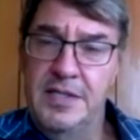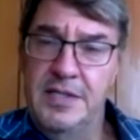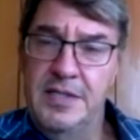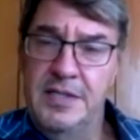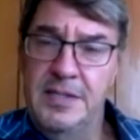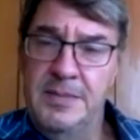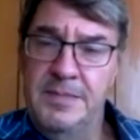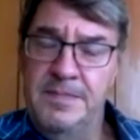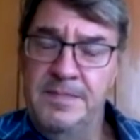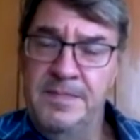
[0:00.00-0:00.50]

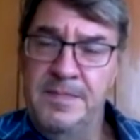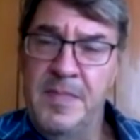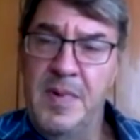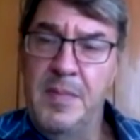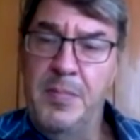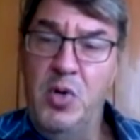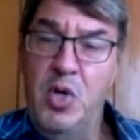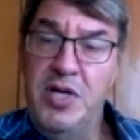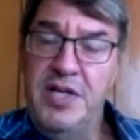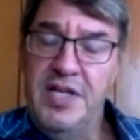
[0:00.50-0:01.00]

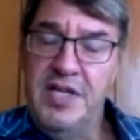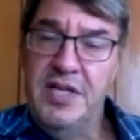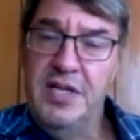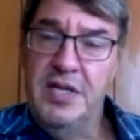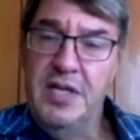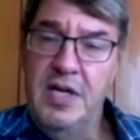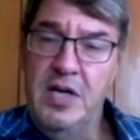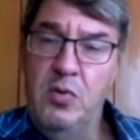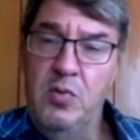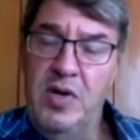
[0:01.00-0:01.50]
political